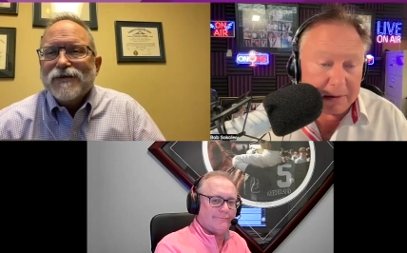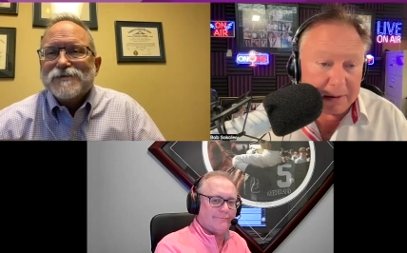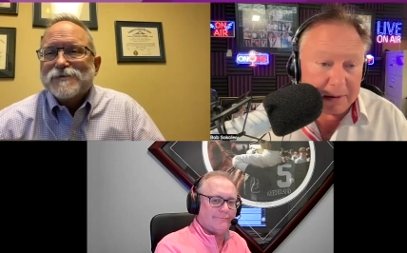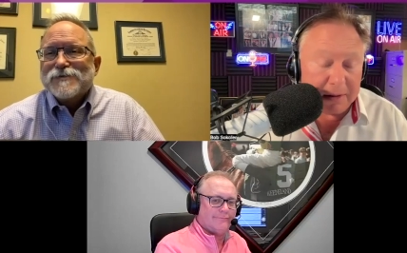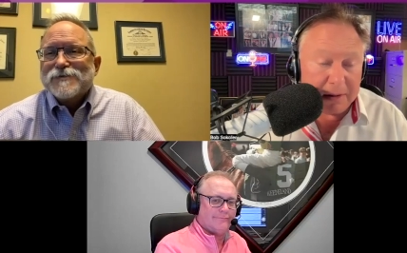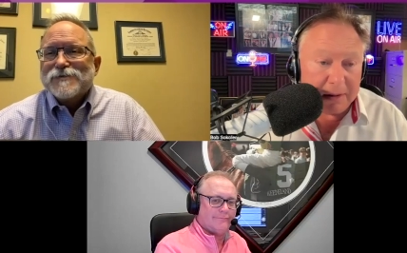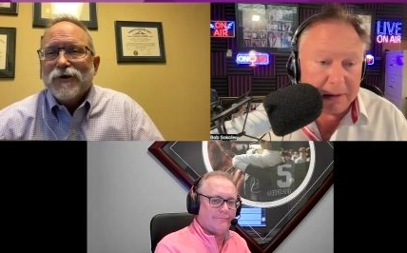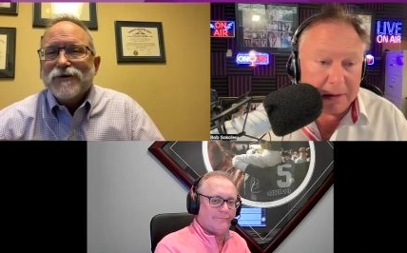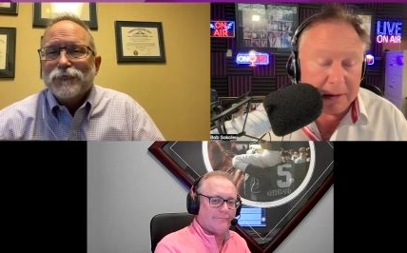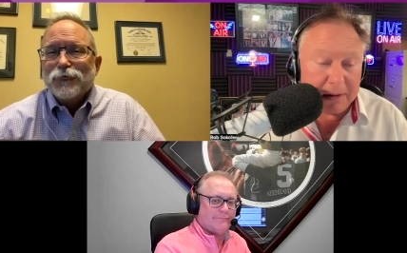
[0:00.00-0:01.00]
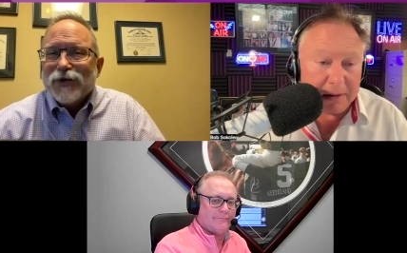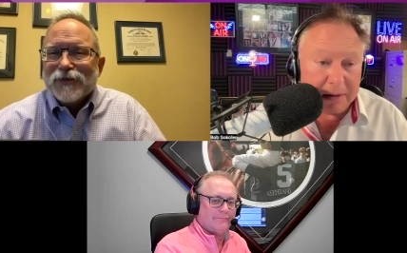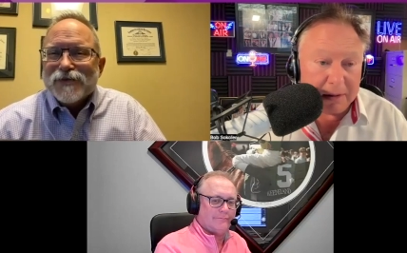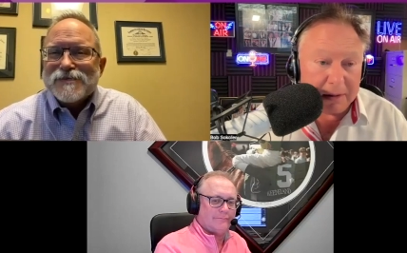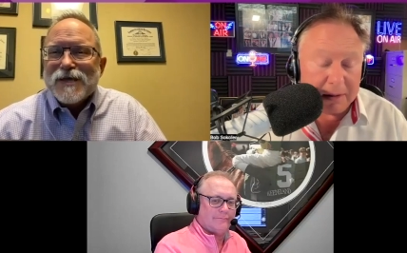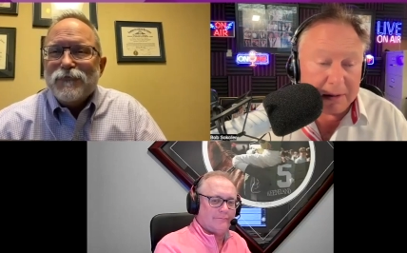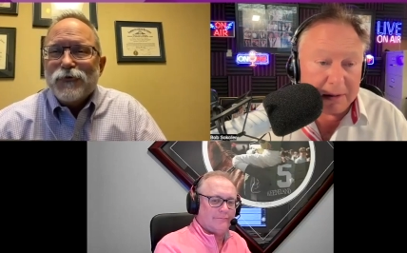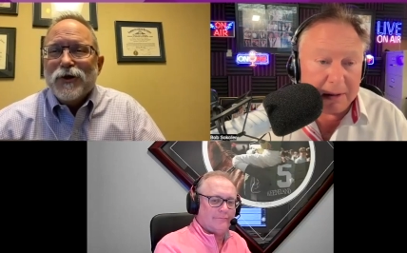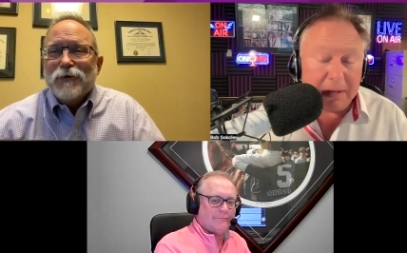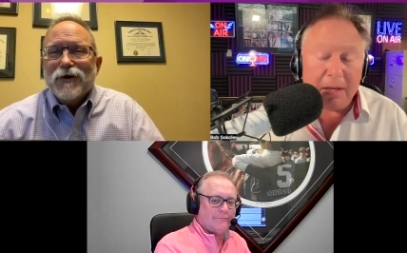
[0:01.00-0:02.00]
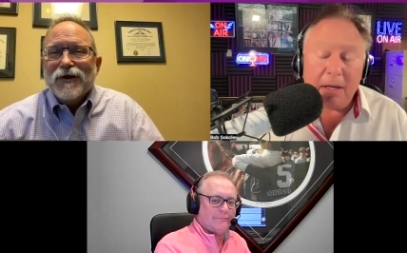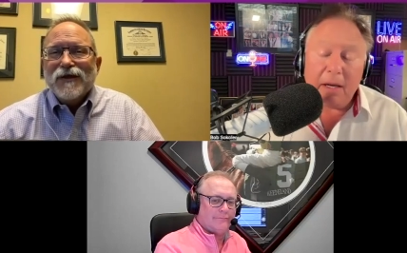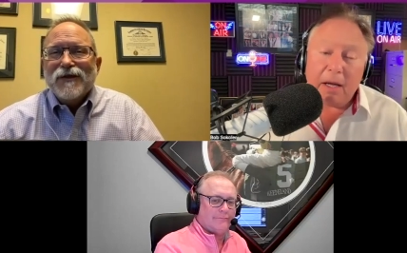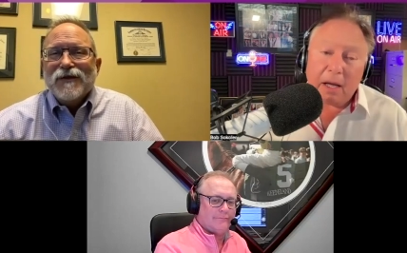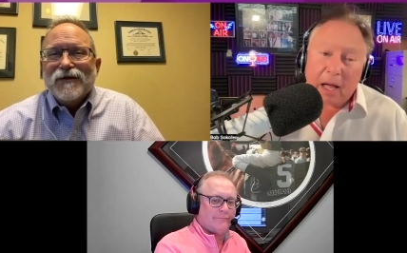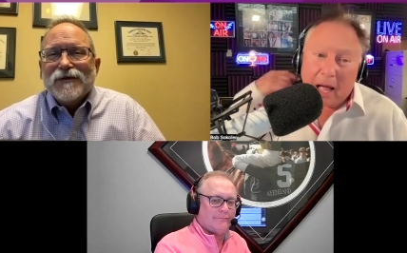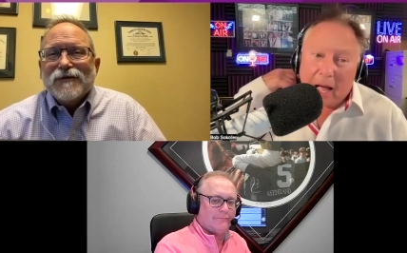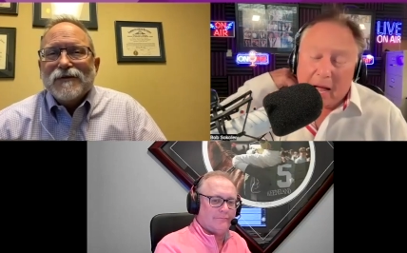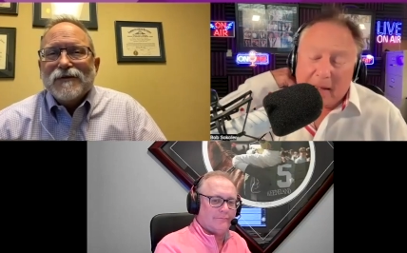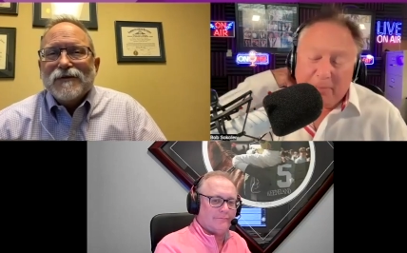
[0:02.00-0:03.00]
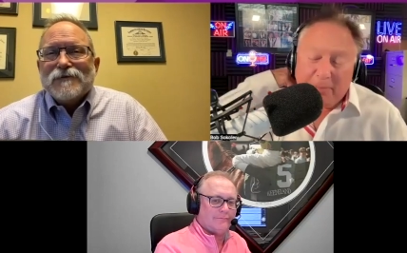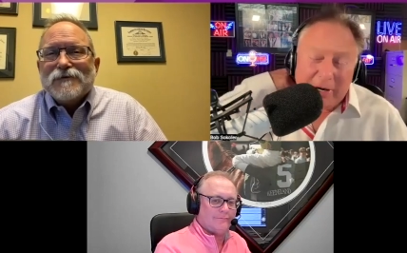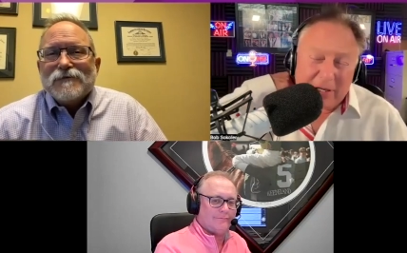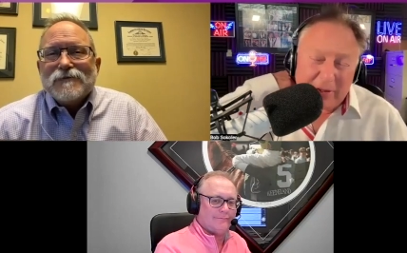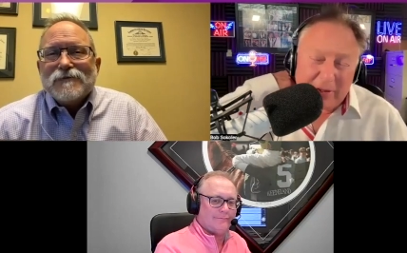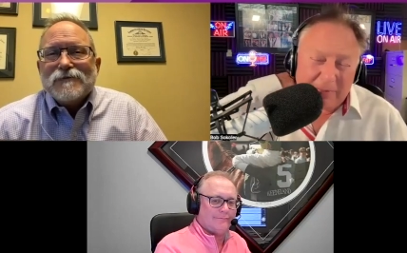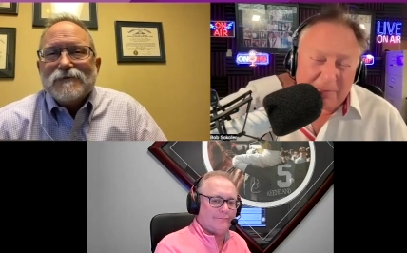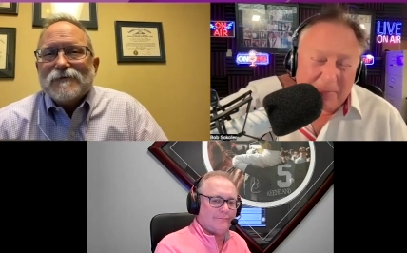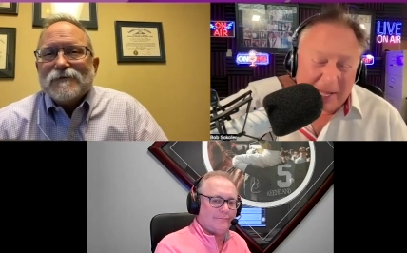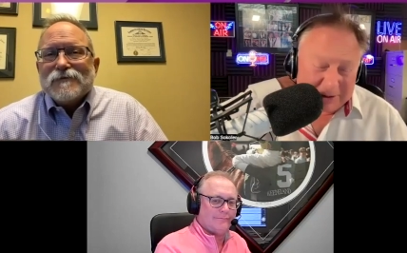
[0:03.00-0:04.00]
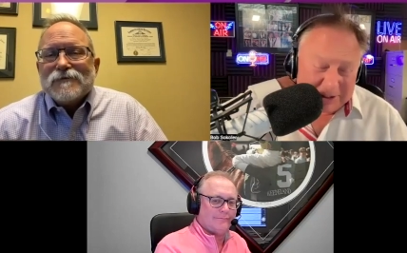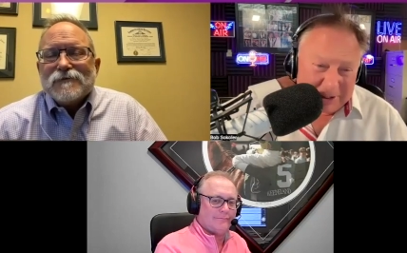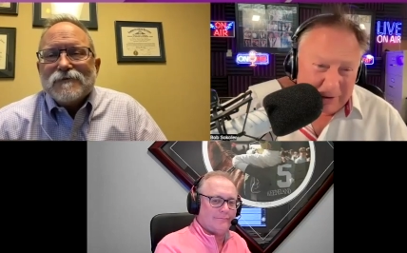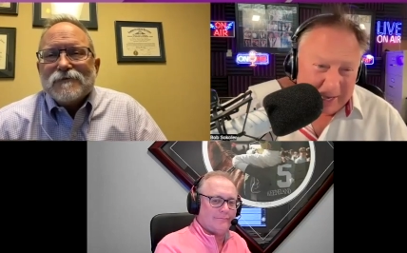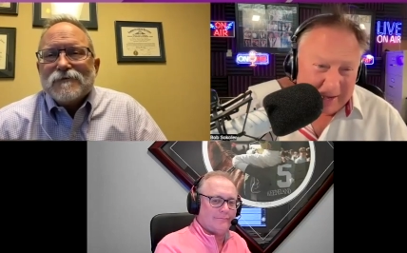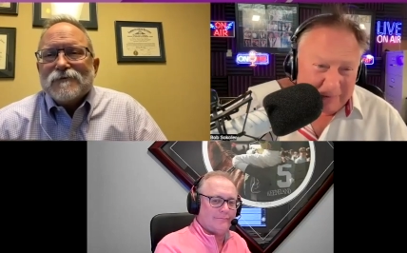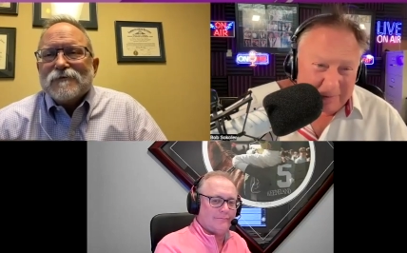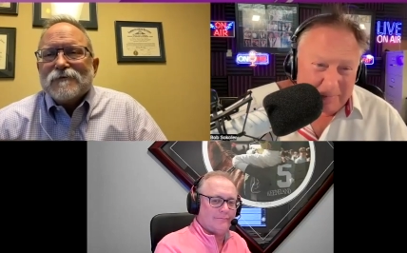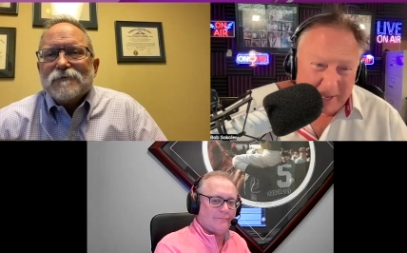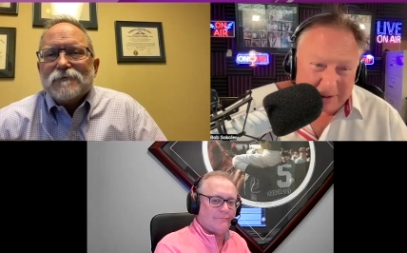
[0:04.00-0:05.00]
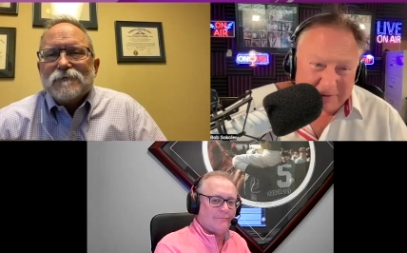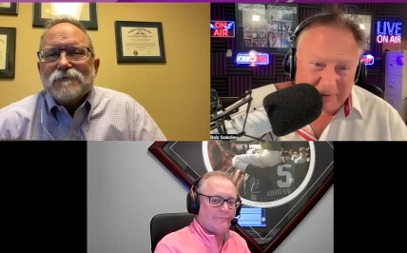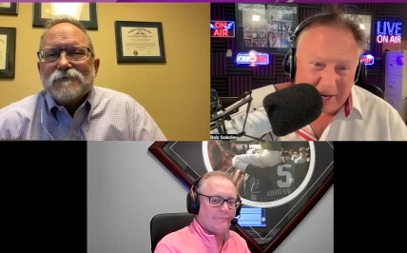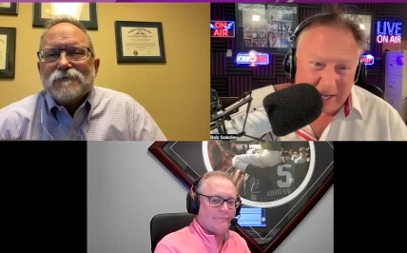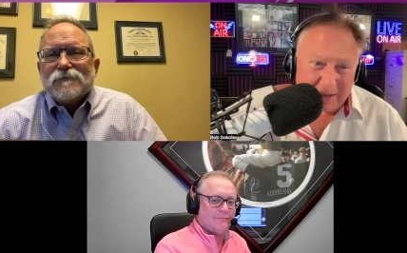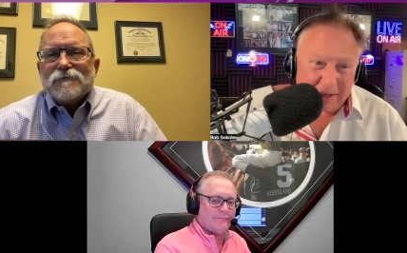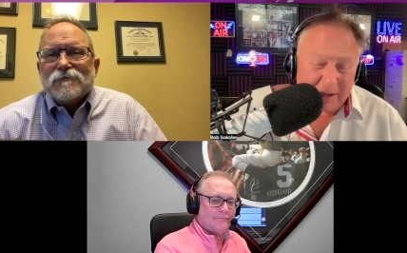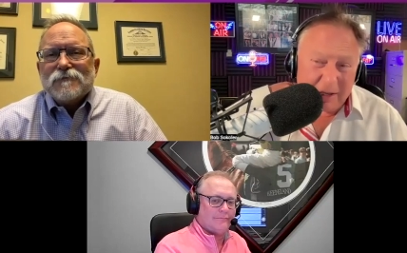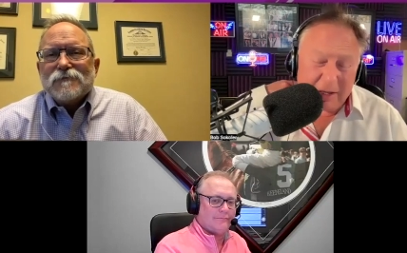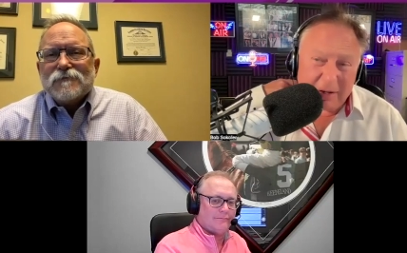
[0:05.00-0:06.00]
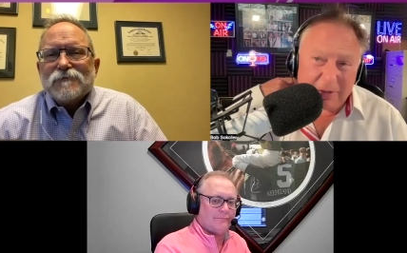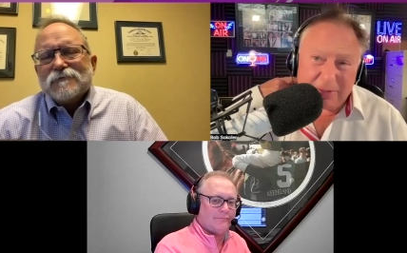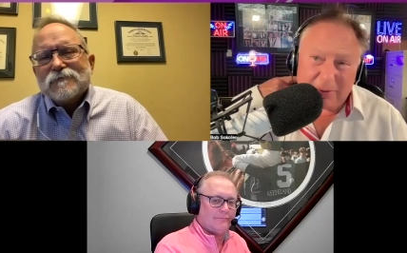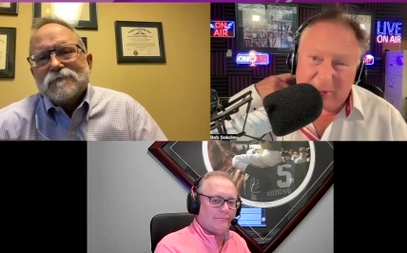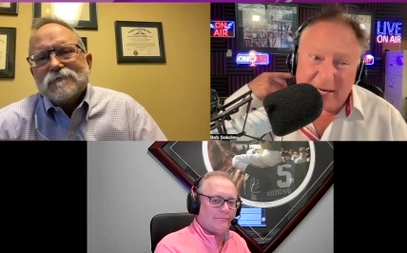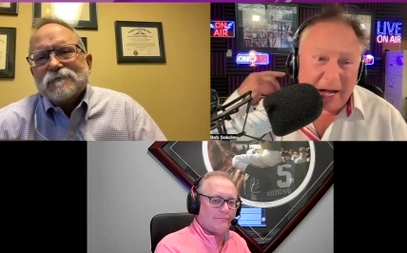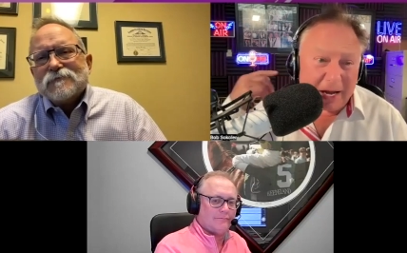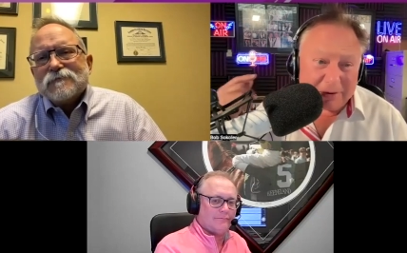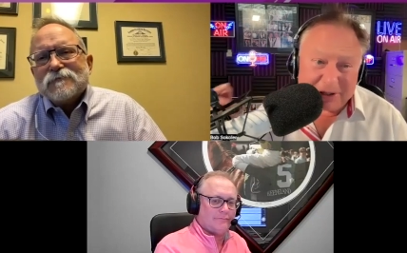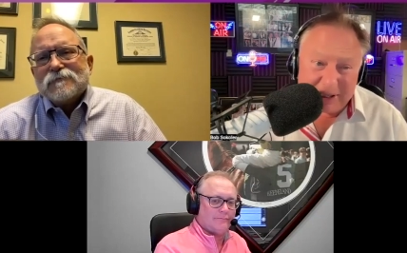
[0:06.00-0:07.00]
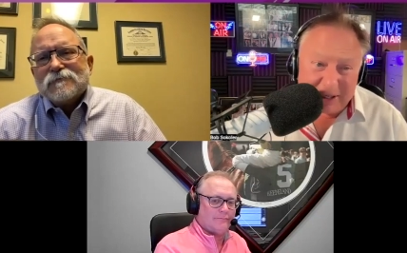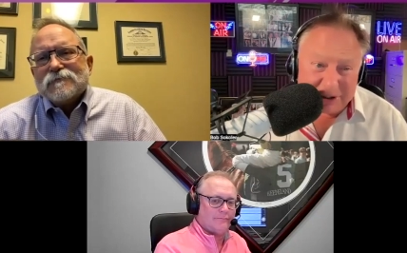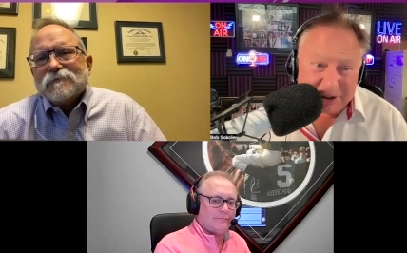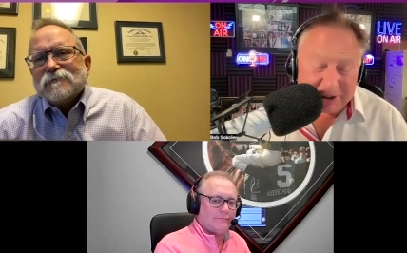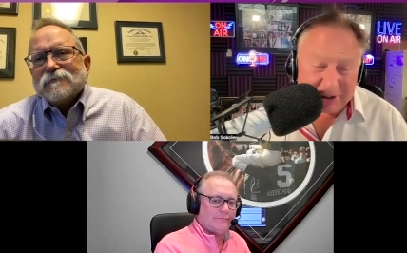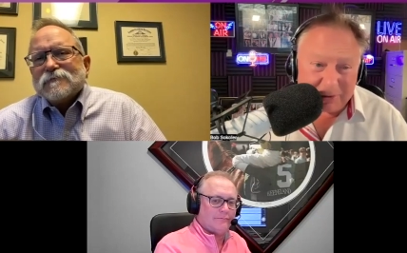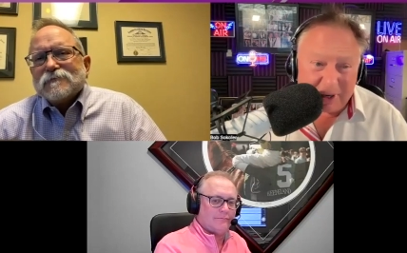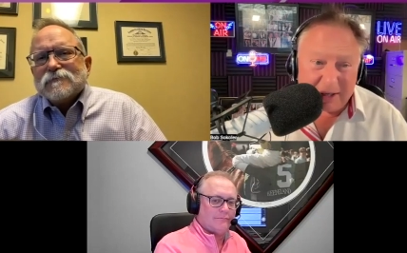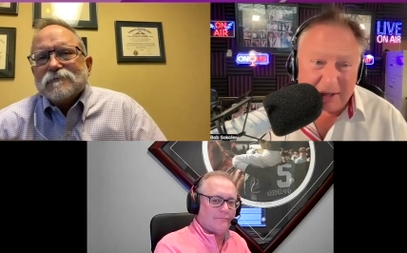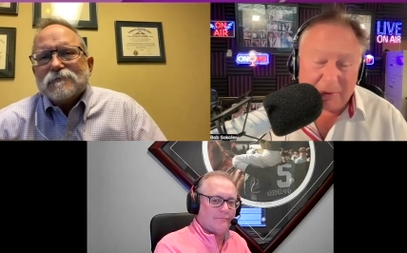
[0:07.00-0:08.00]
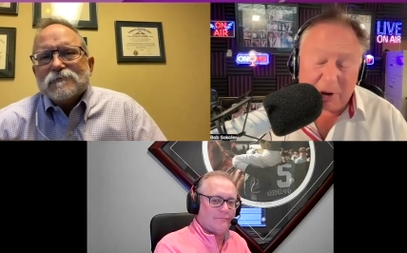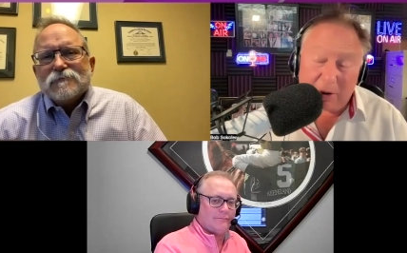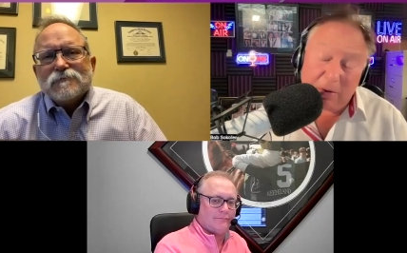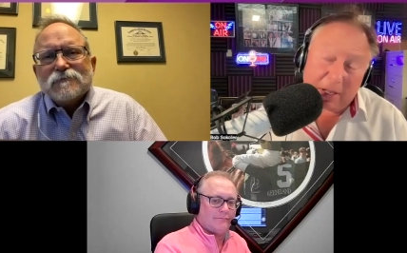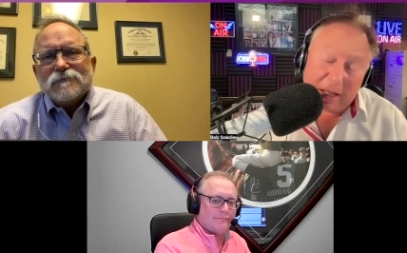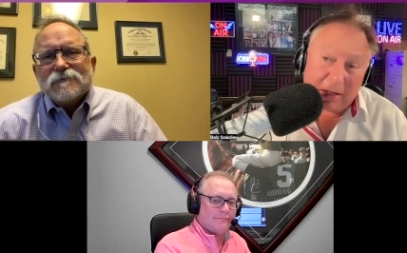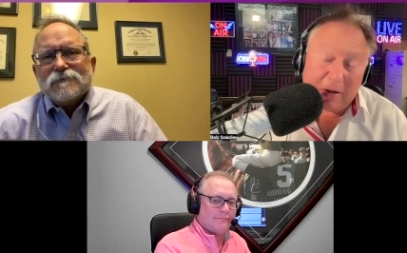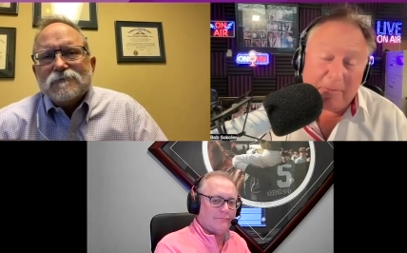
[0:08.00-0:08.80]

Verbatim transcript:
Speaker 1: is going to really save you any money.
Speaker 2: I bought
Speaker 1: into
Speaker 2: the belts. They have these belts for like $3 each, right? So I'm going, how